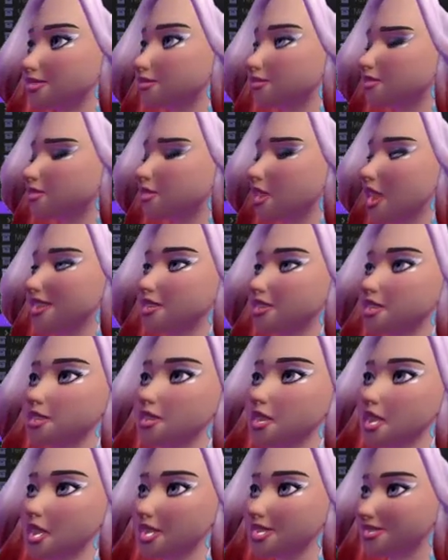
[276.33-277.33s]
I have
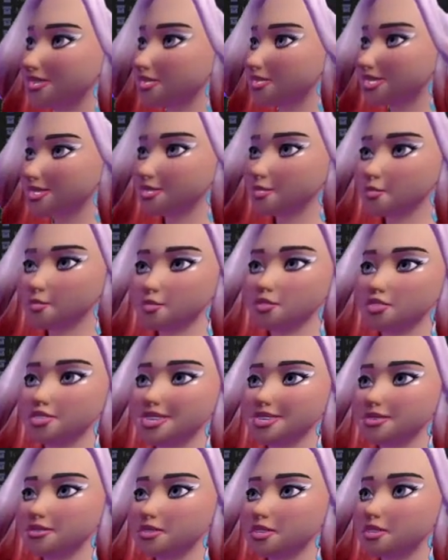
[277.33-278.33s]
no idea how many people are watching,
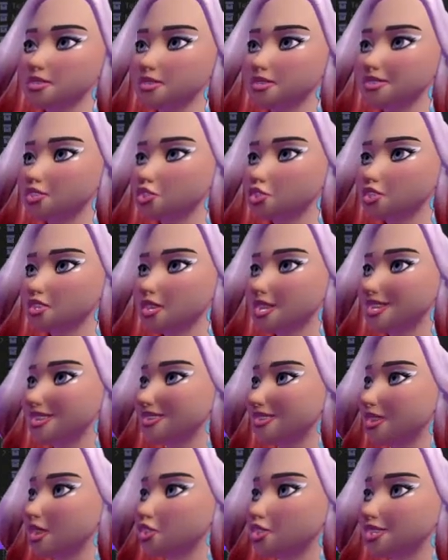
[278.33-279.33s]
to be honest, but
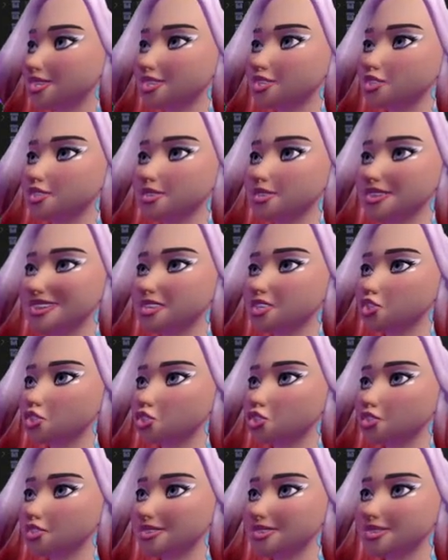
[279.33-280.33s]
yeah, like I said, if you're there,
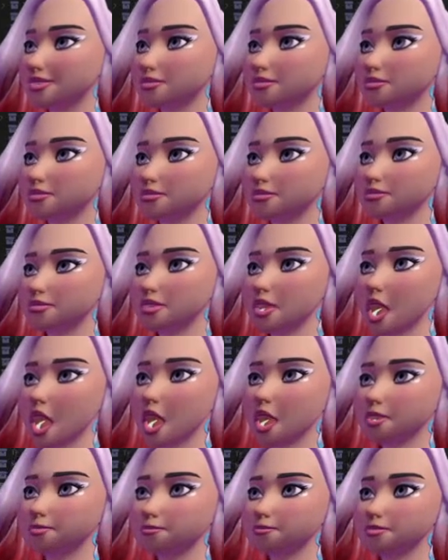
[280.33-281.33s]
just say hello.
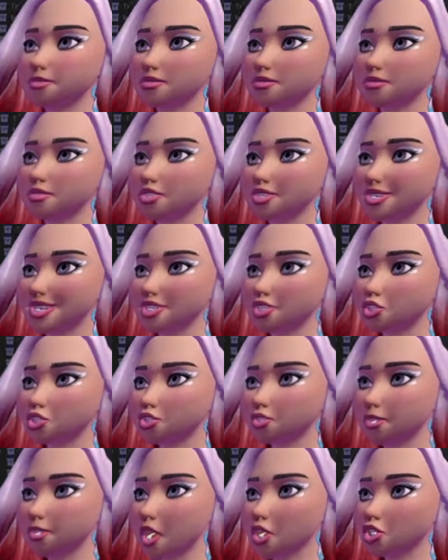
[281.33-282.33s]
So these are
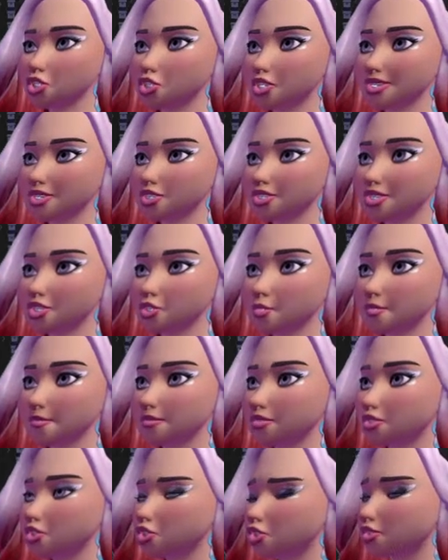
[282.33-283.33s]
some nice squishy
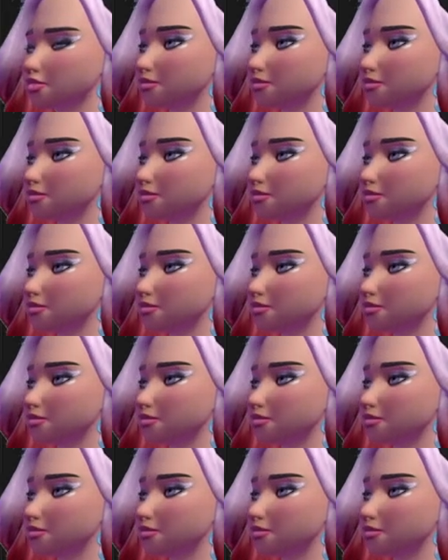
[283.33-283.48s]
sofas.